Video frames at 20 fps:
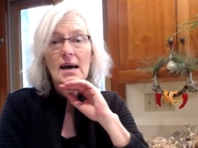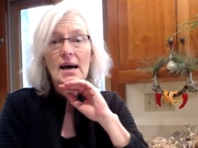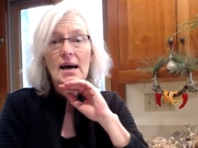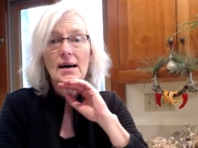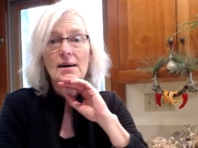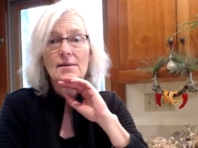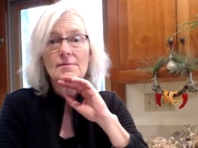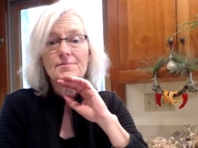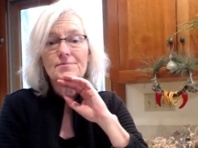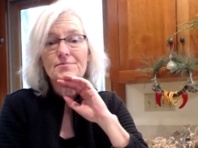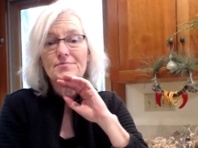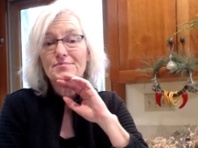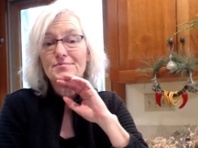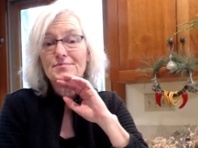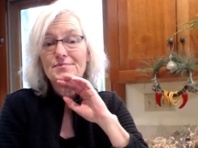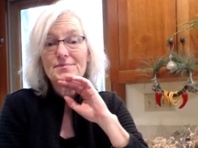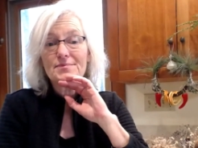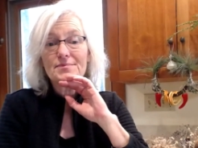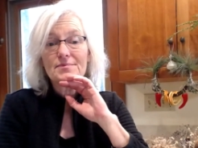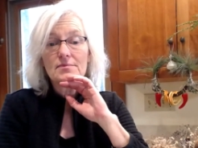I
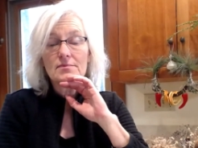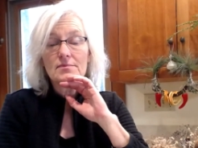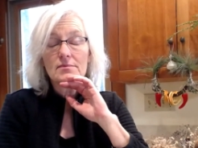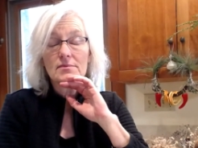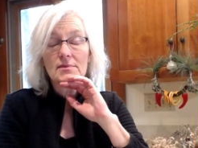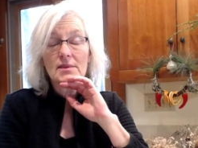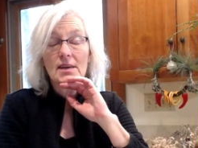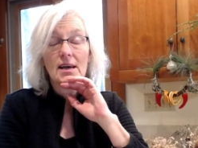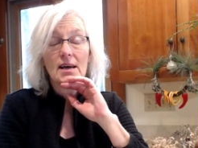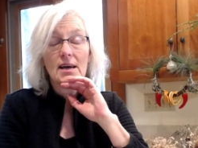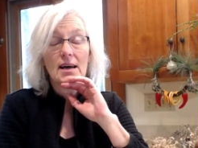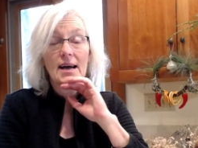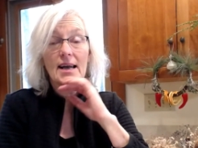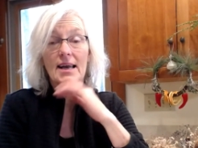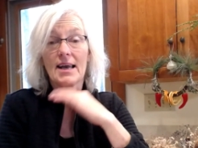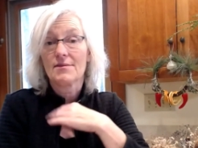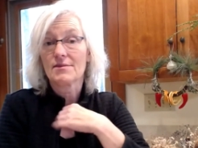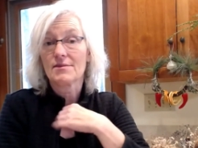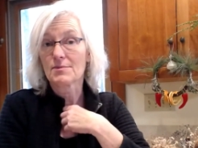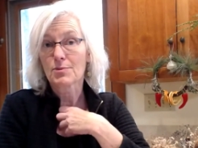
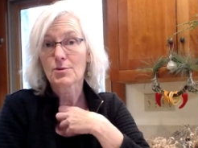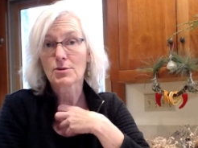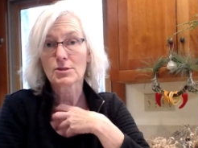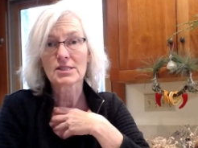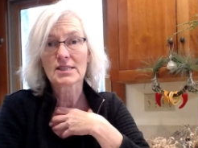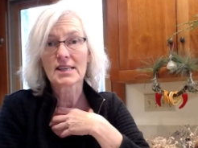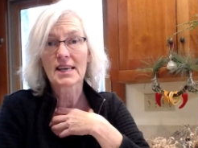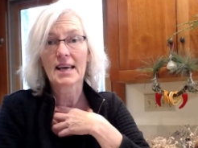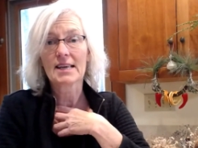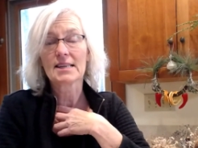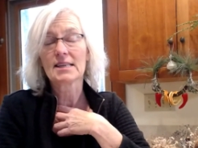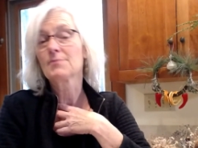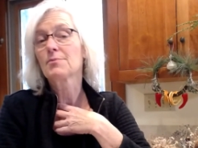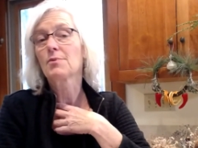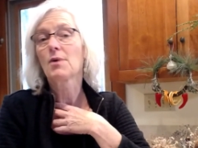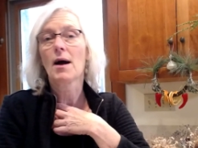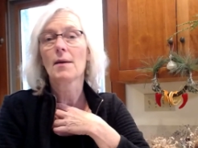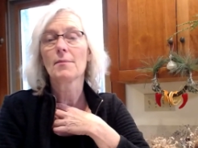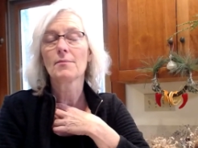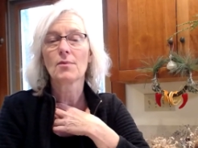haven't personally had any
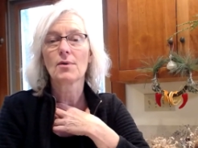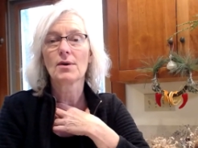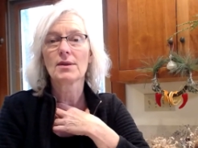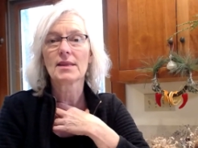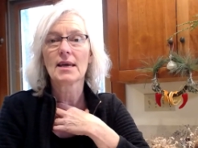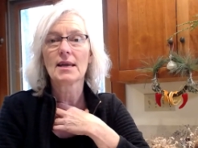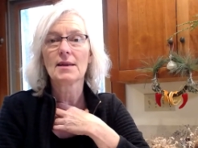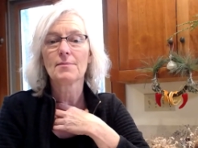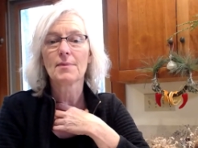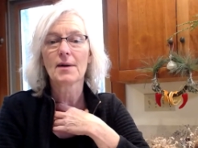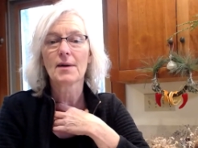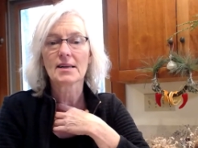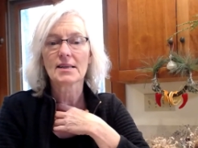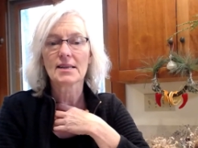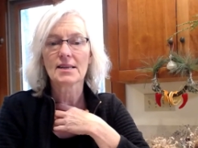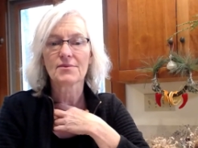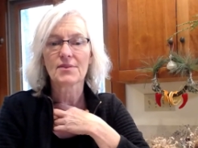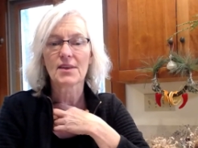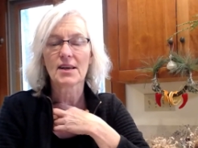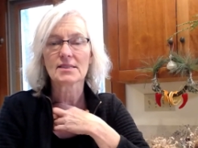problem with it,
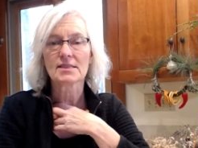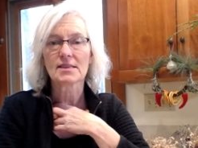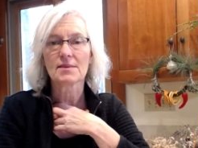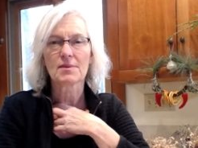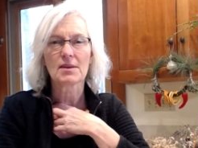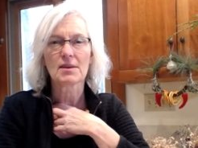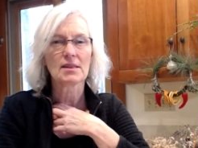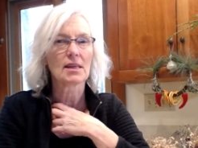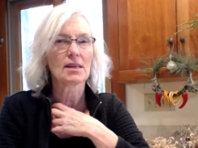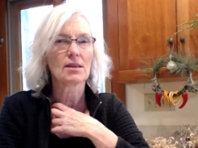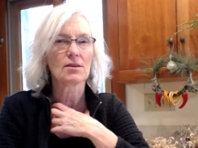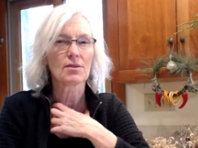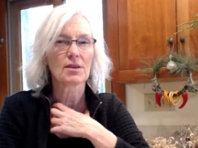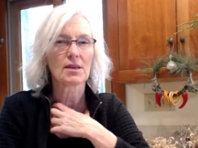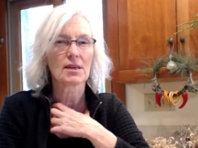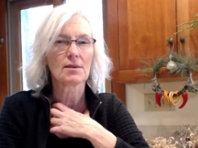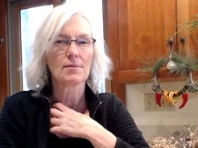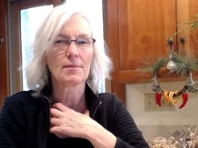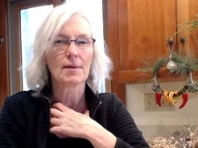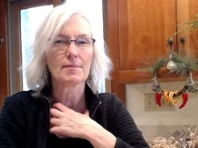but if that's something that you
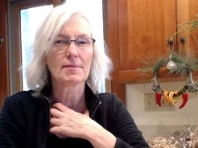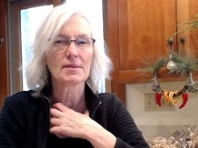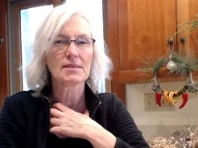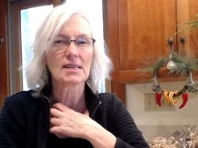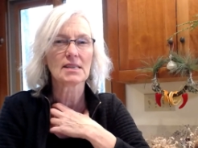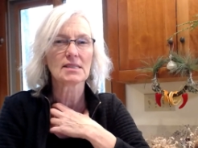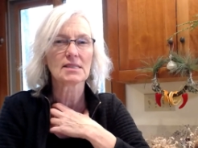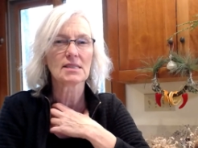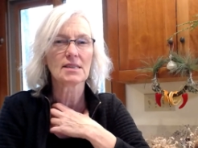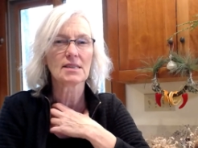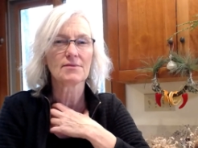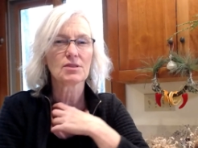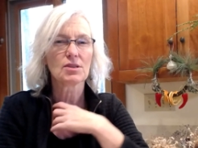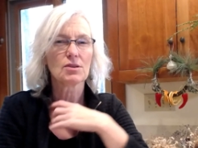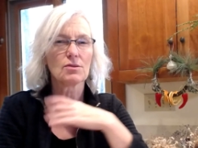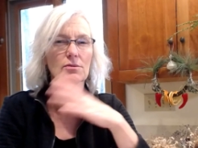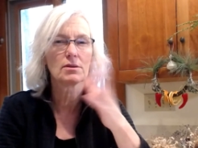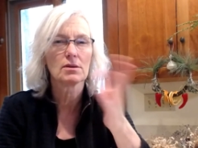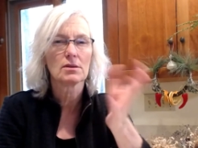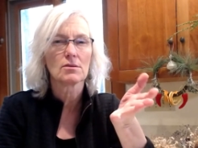think you might be sensitive
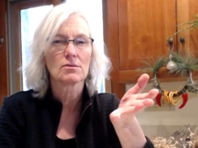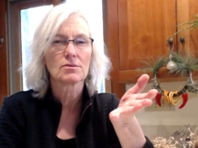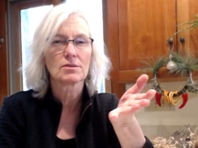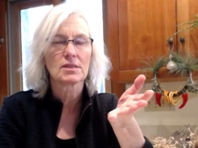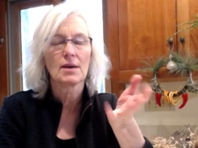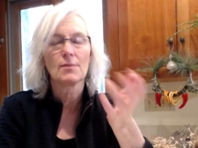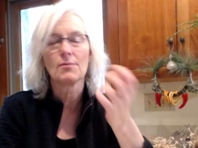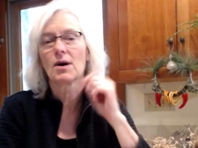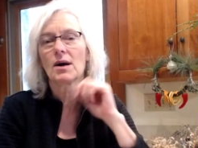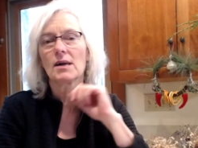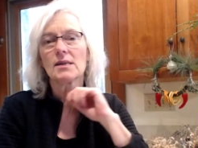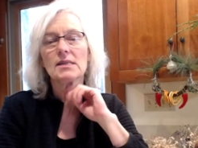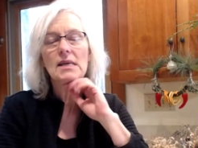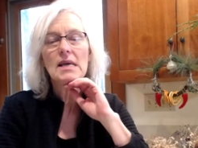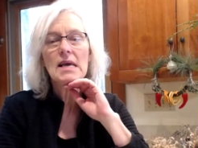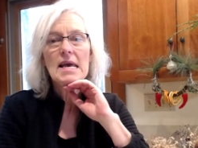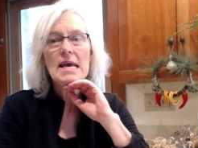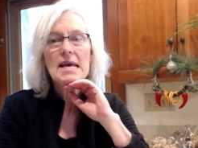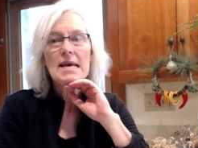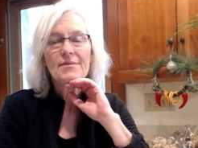to, or you know someone,
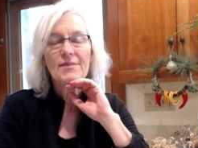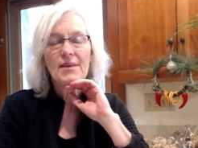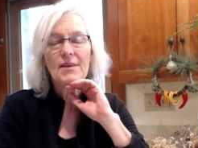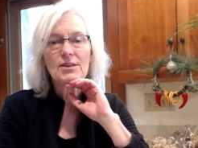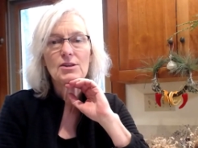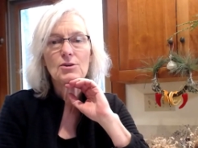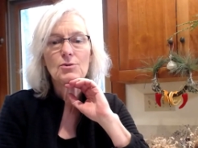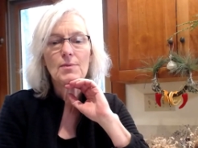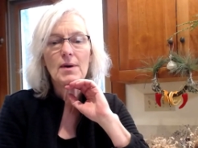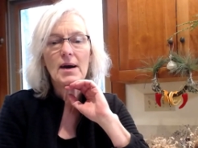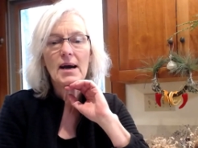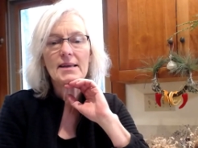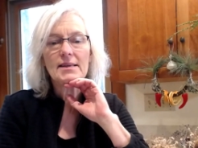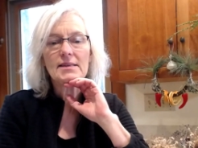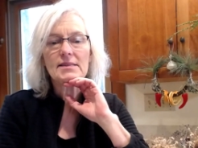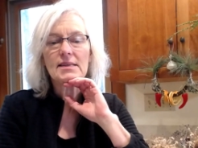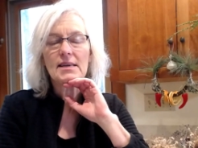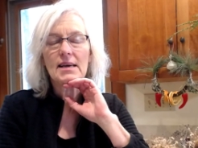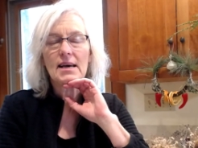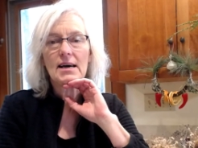then you
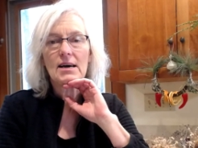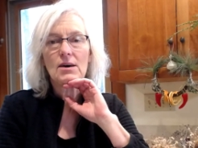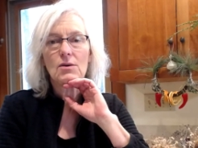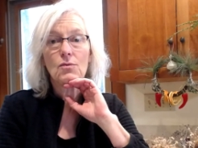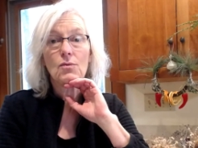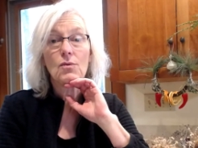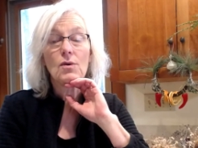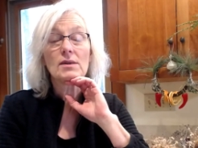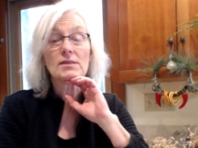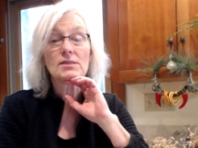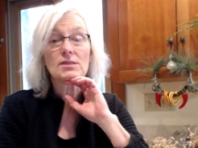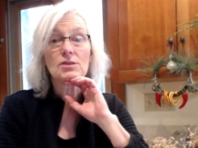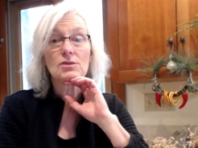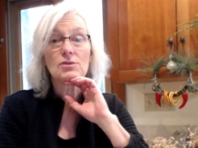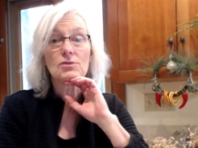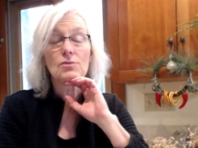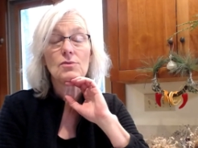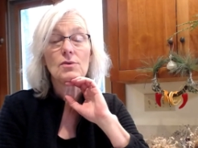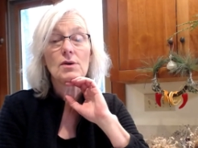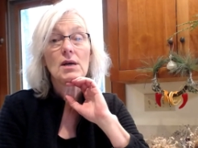might want
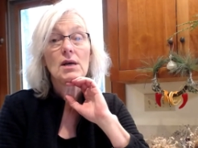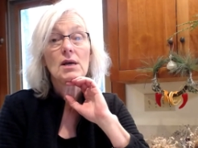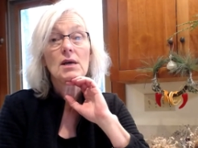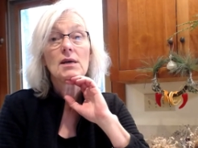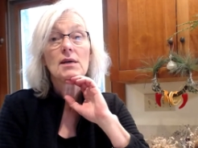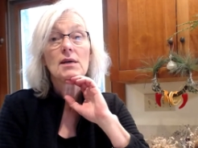to